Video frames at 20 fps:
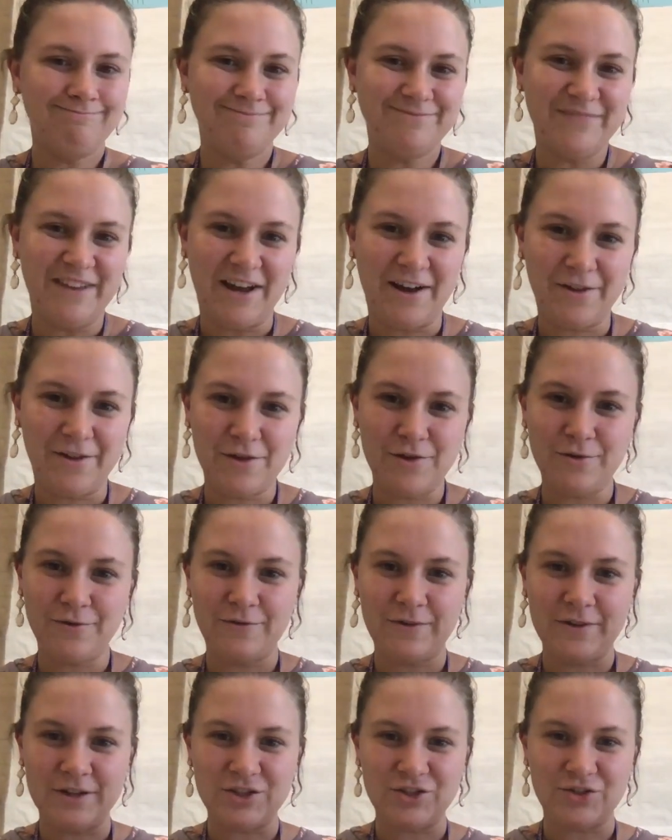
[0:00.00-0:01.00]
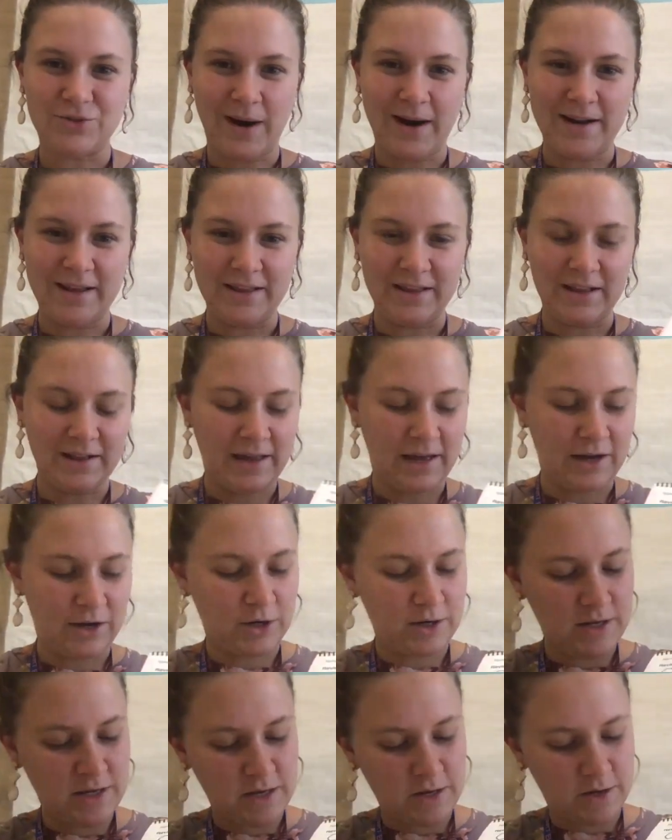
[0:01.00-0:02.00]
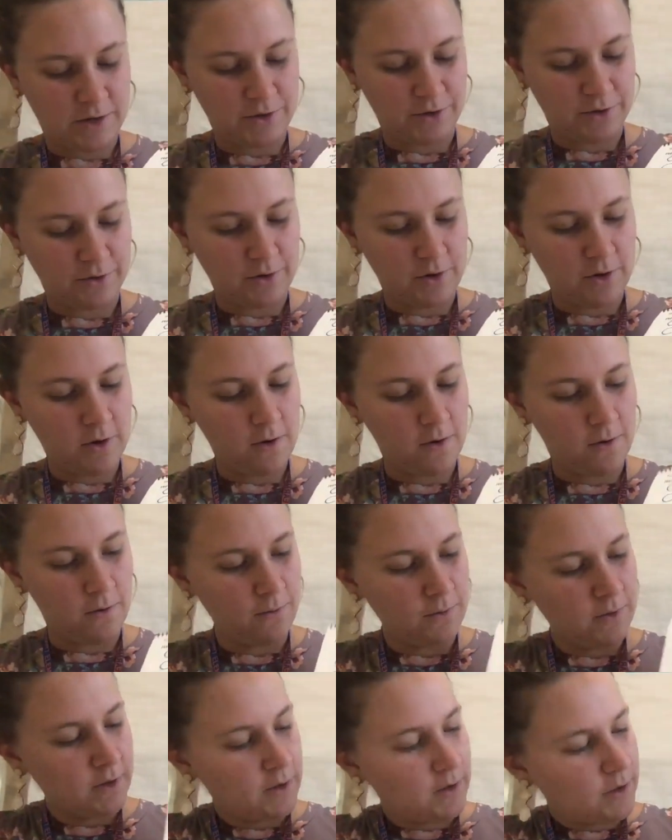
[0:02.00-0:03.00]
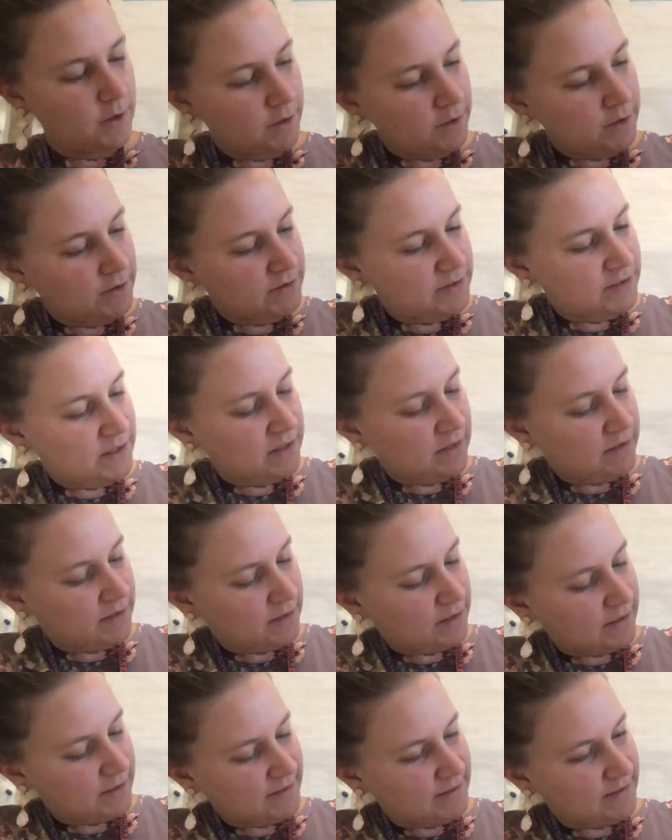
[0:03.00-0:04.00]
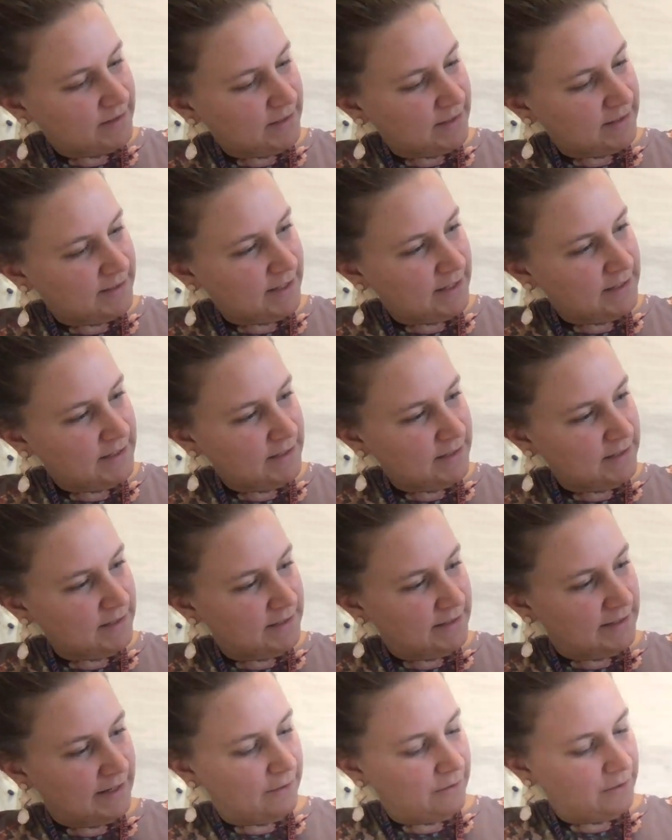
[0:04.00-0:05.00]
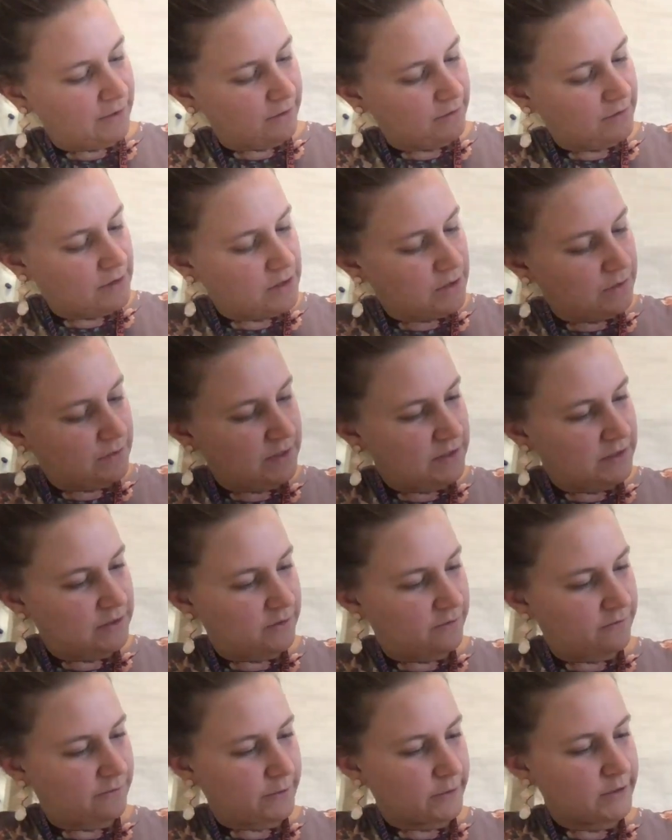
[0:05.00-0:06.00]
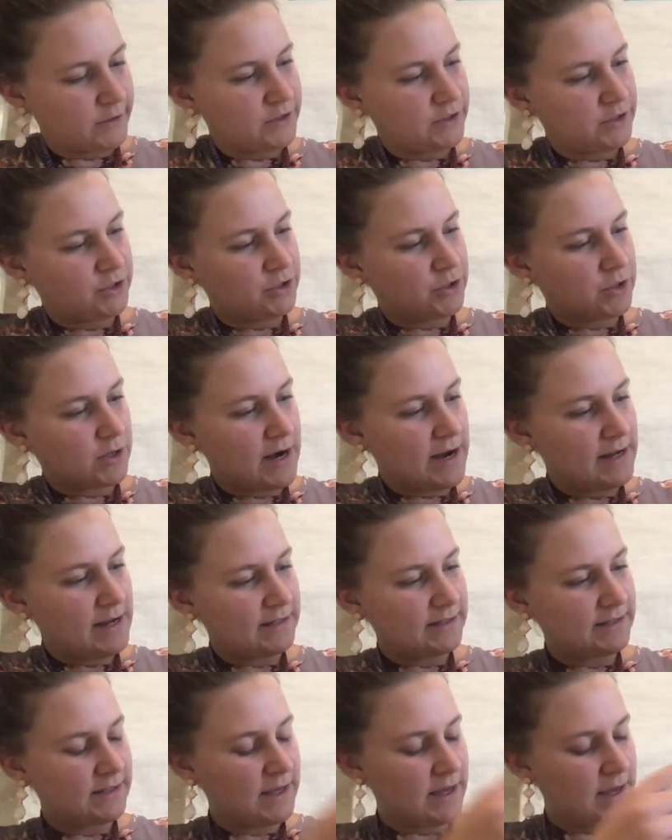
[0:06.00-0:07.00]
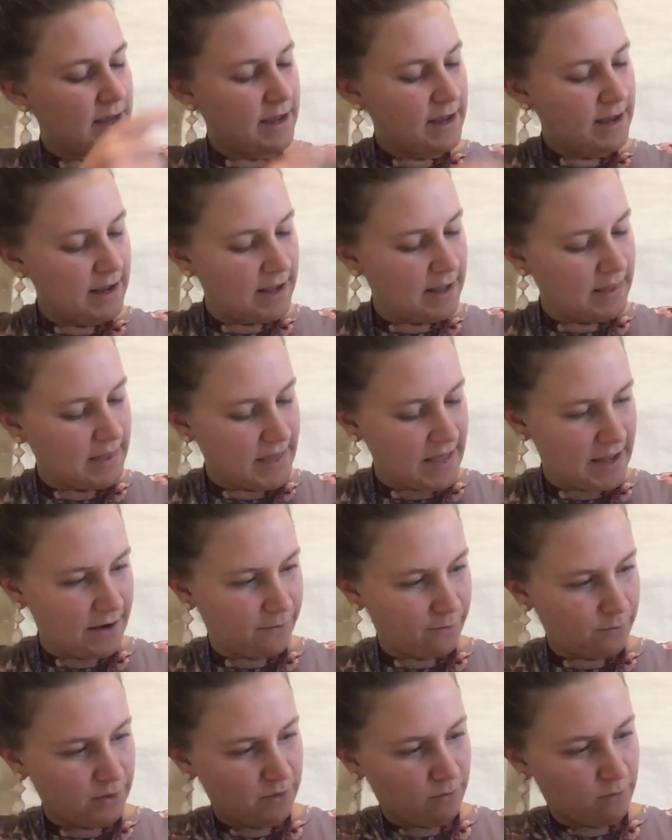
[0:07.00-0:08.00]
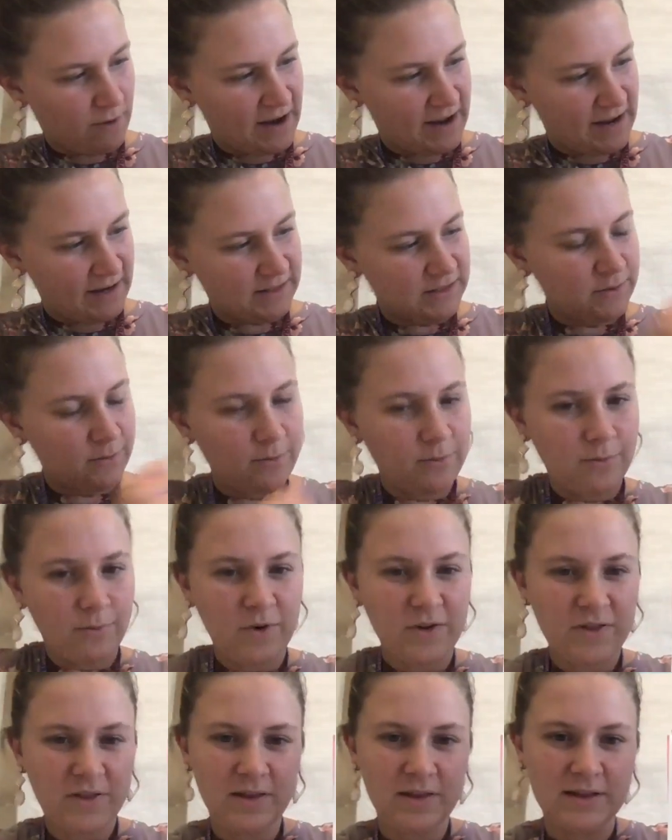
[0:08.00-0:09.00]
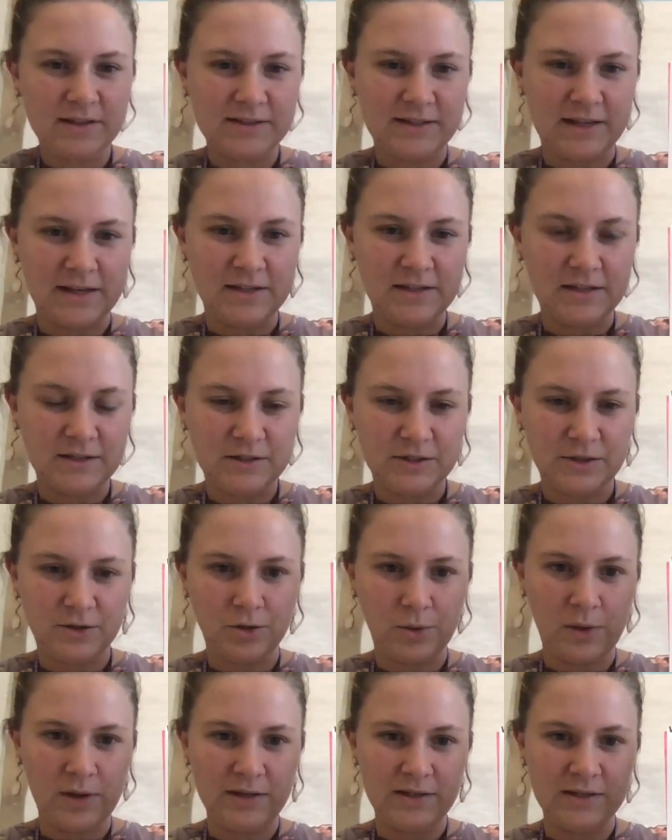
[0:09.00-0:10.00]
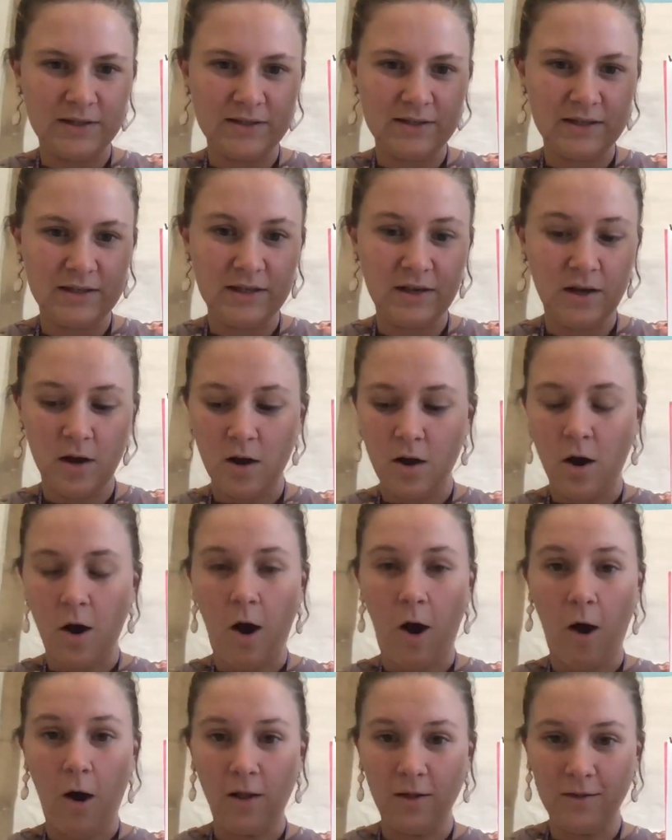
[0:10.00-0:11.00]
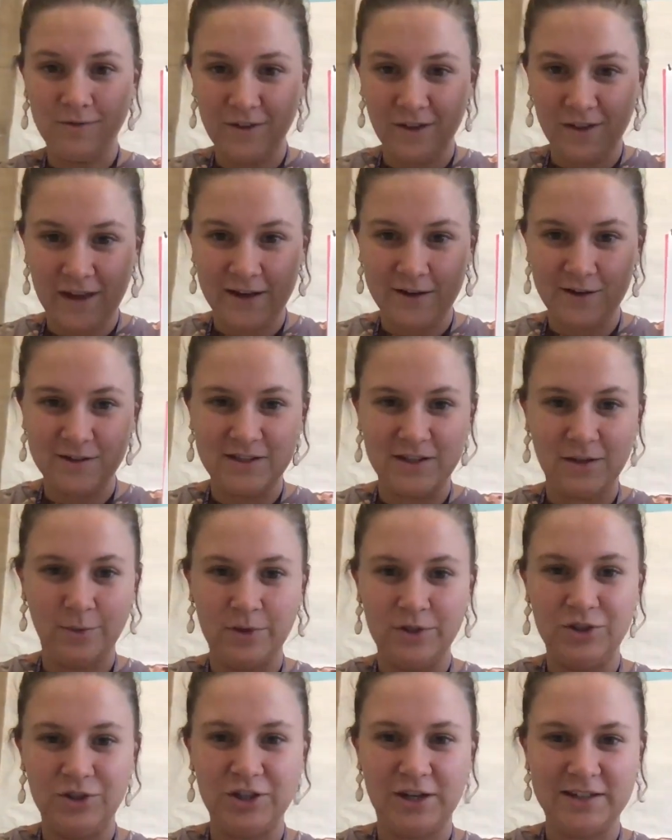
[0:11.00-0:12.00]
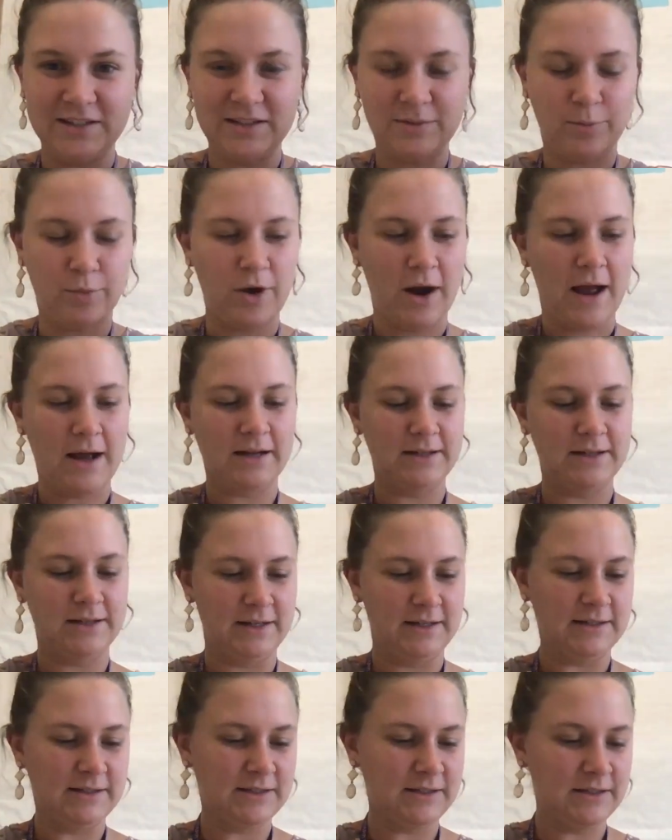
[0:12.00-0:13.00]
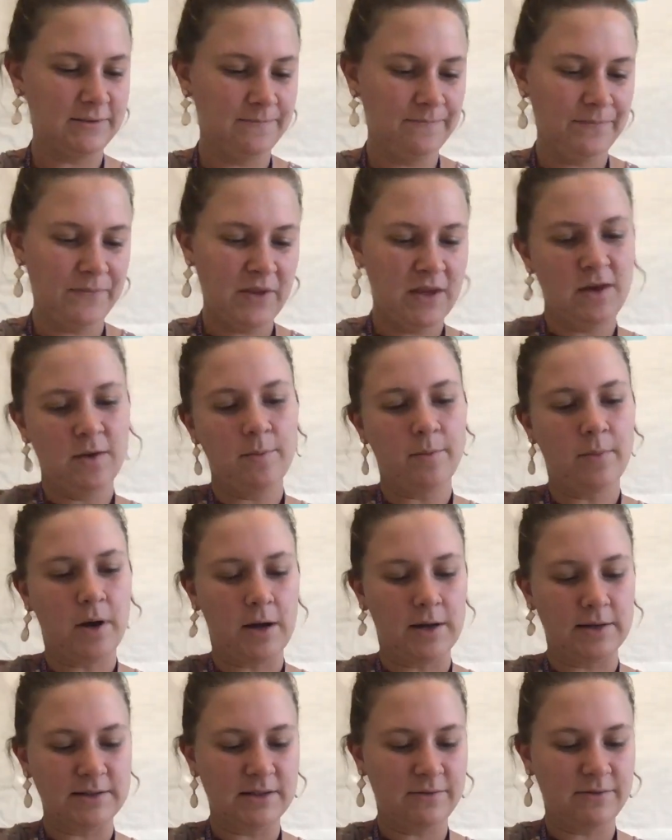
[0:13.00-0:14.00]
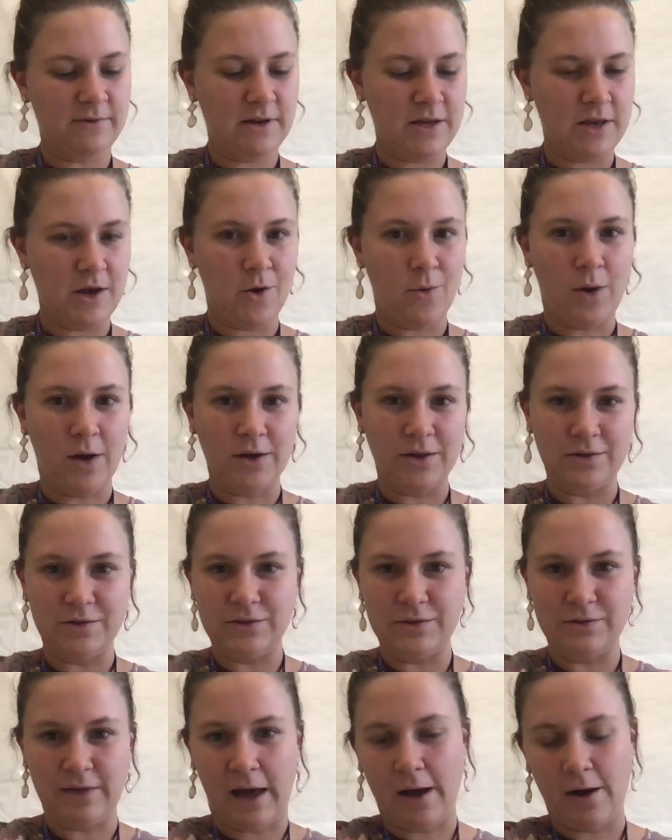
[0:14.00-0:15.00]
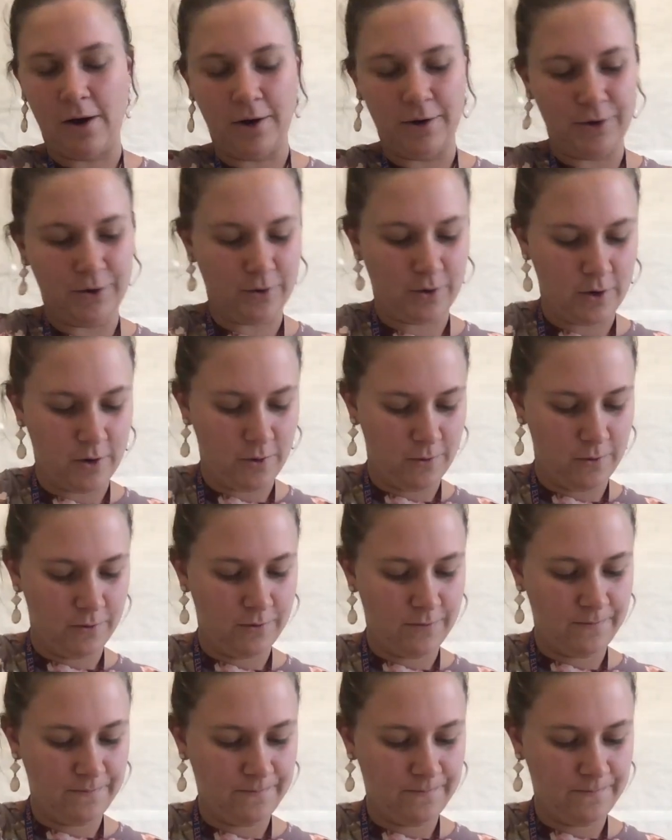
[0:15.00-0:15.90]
Now that you've finished writing the letter E on your own, you'll see that there is a sentence down here that you need to first trace and then rewrite. Within the sentence, you're going to see all of the letters that we just practiced. Pause the video while you do that on your own.